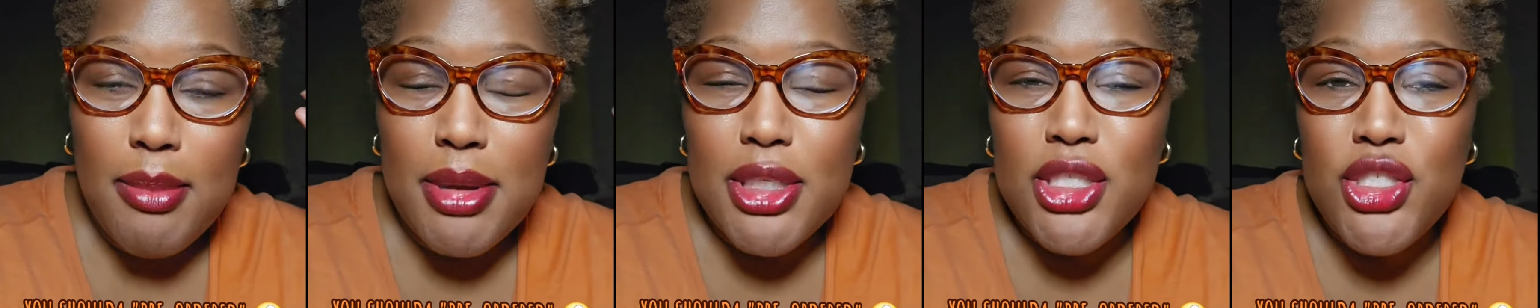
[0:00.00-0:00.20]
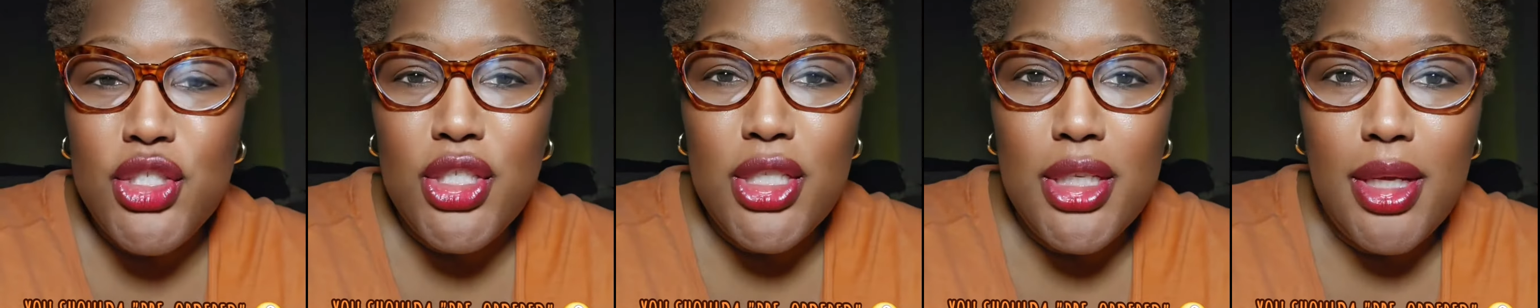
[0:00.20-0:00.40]

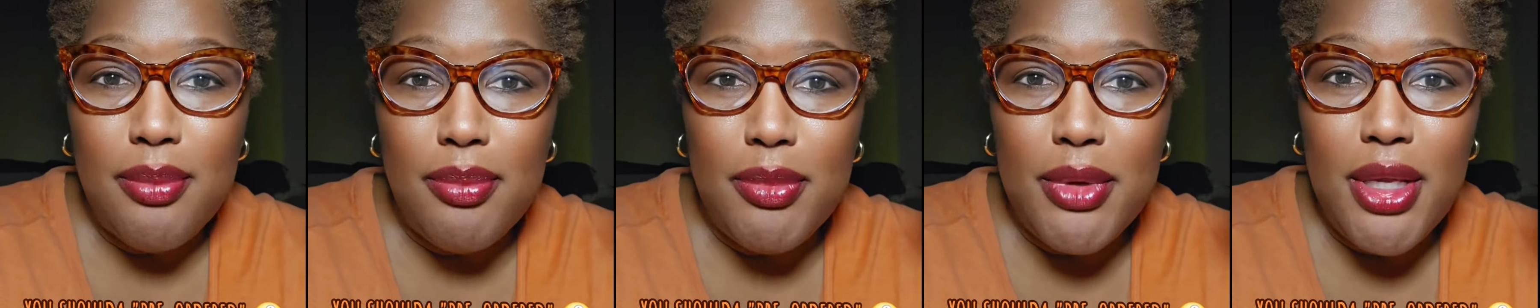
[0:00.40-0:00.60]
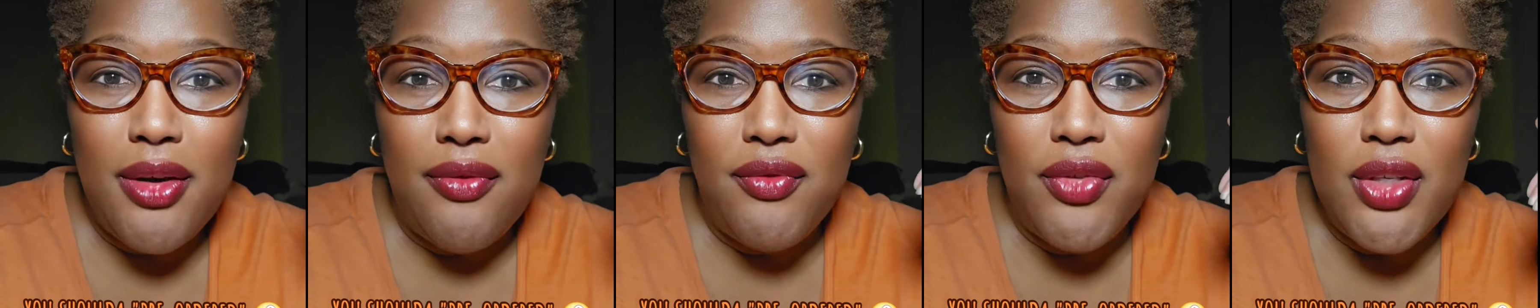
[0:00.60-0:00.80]
But she
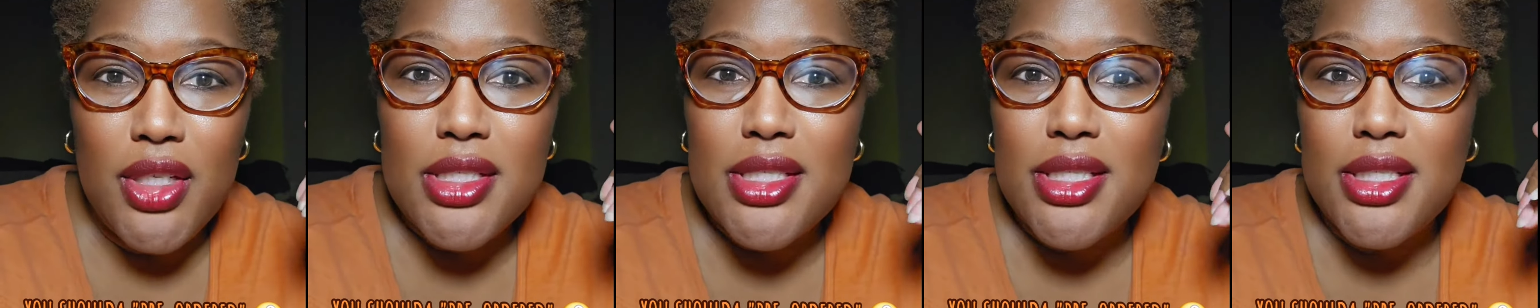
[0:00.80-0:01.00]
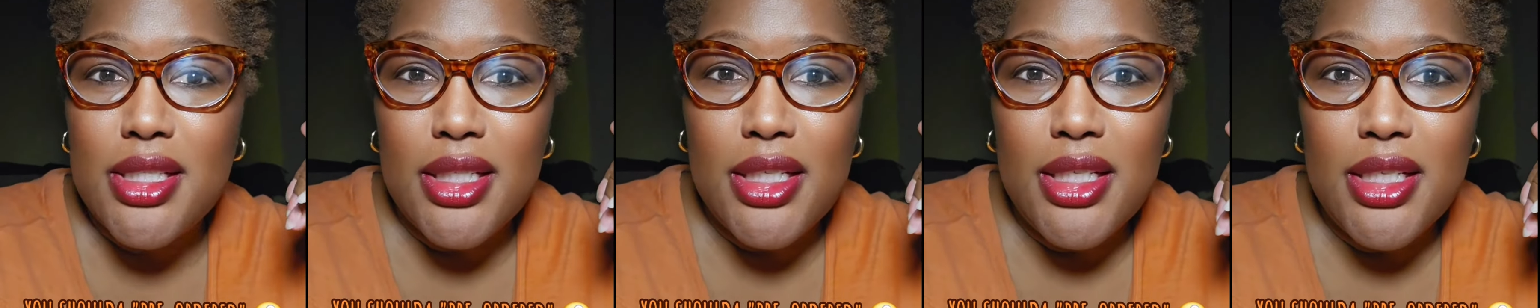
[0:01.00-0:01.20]
up there
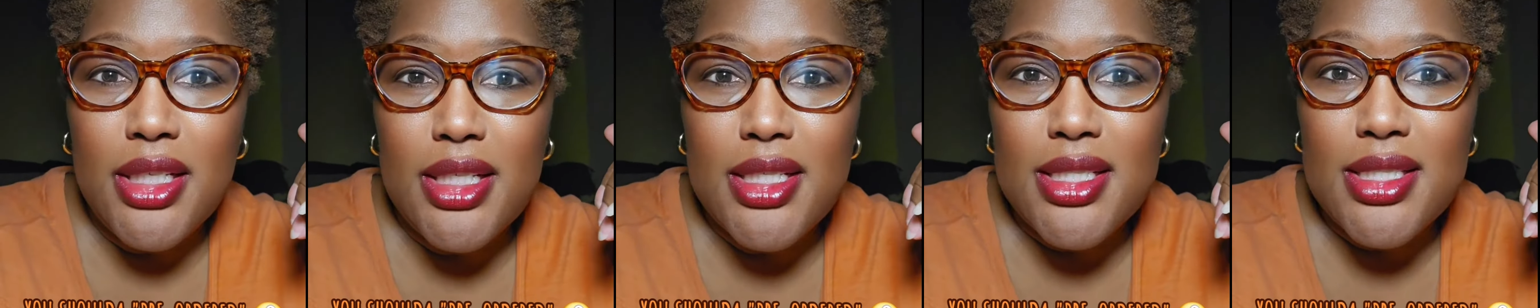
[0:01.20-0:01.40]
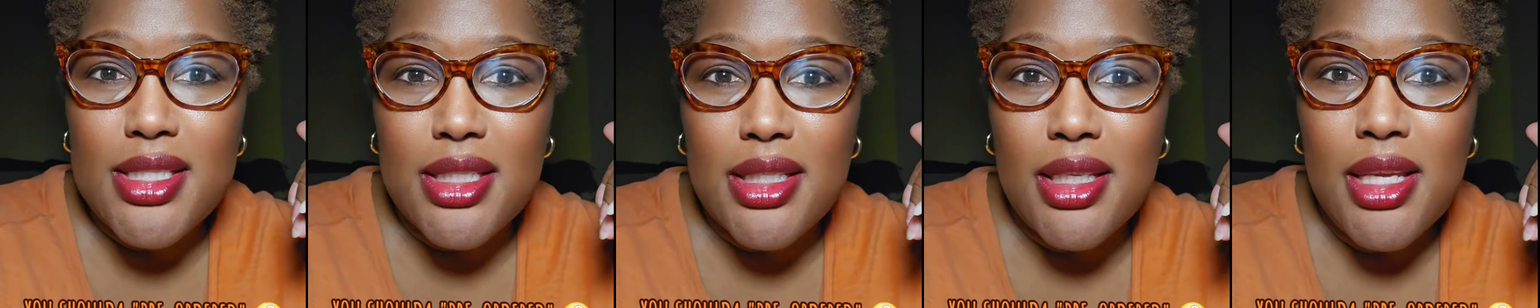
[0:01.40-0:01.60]
fussing and
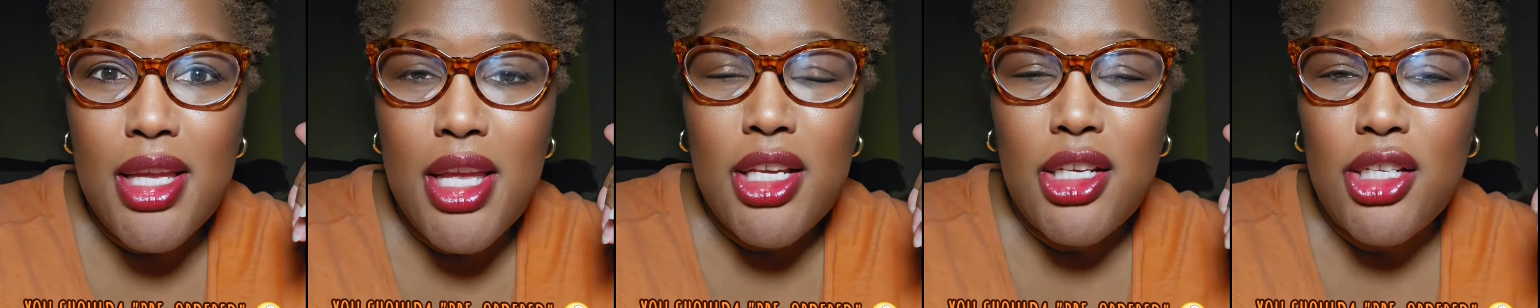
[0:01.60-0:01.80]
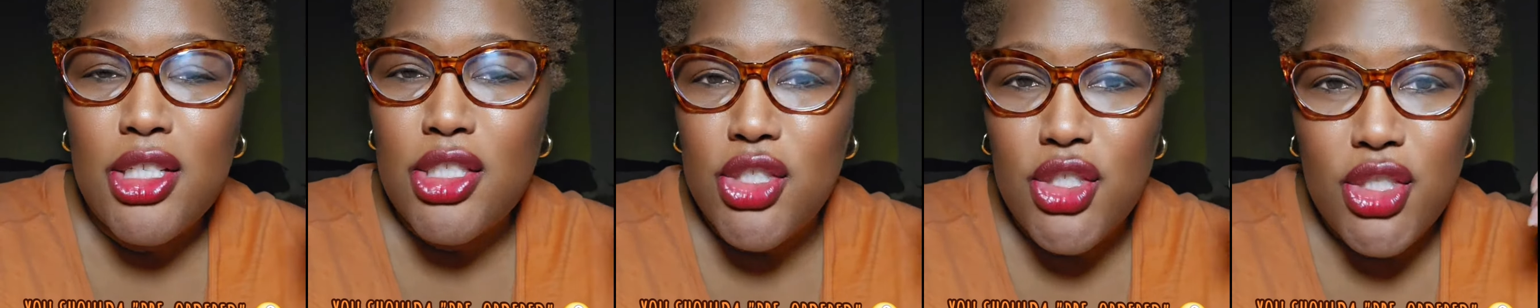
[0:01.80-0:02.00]
cussing
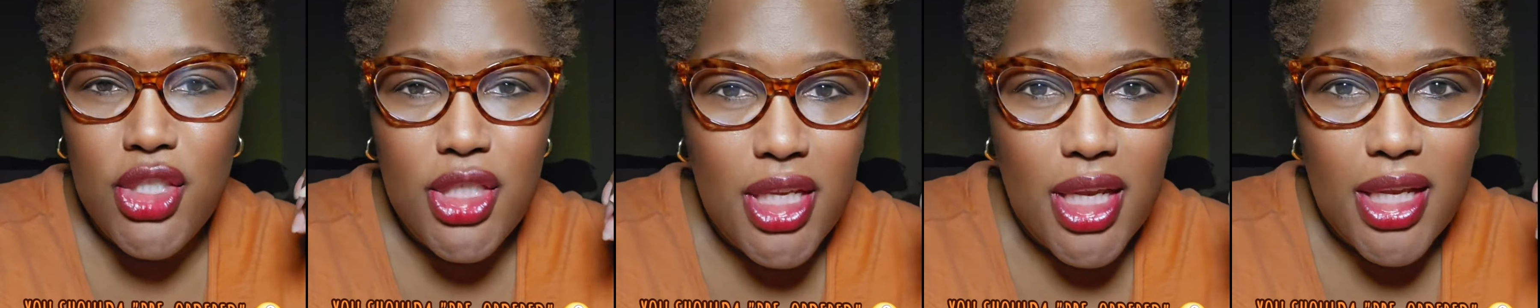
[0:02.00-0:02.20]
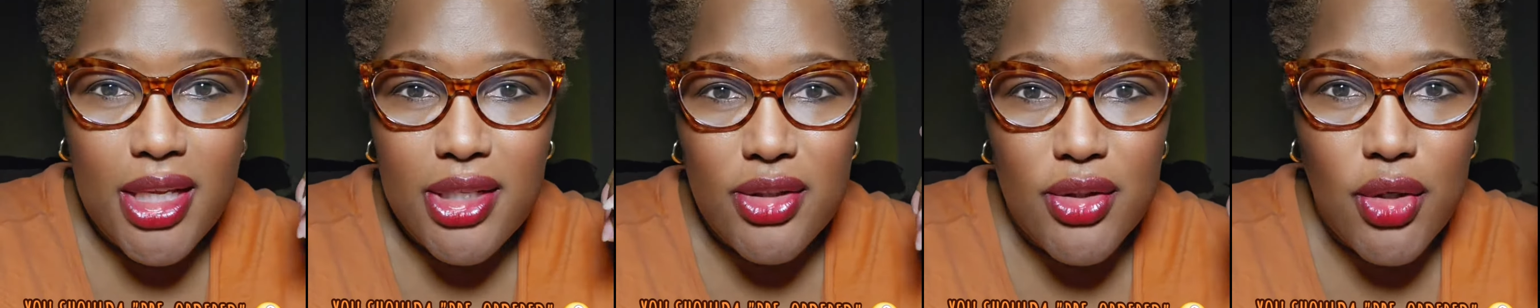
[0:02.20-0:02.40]
because
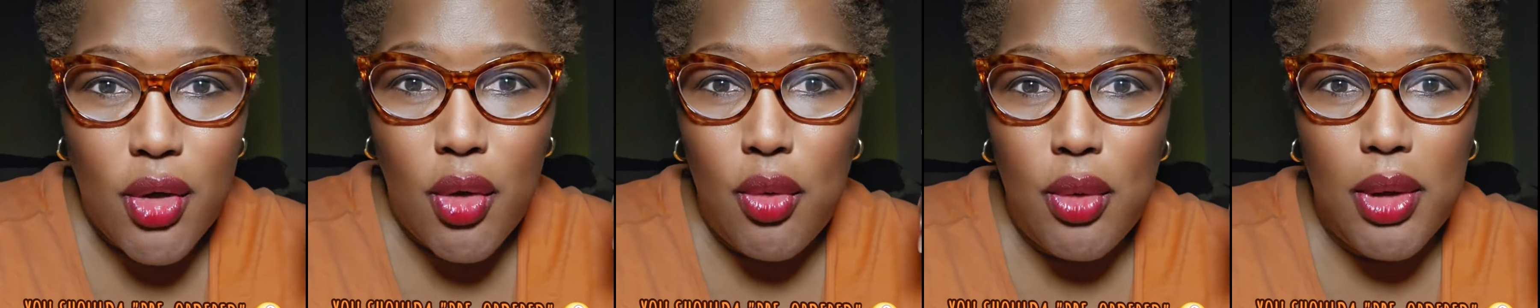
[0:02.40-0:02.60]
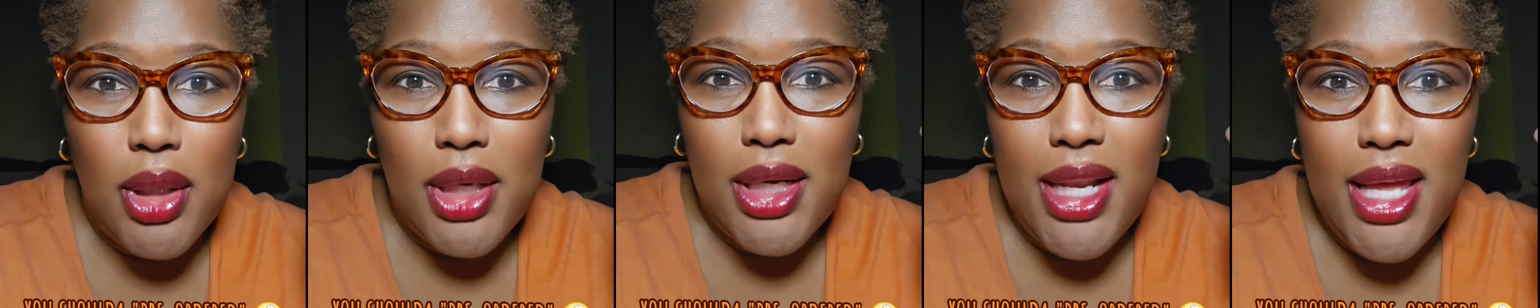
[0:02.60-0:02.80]
she ain't told the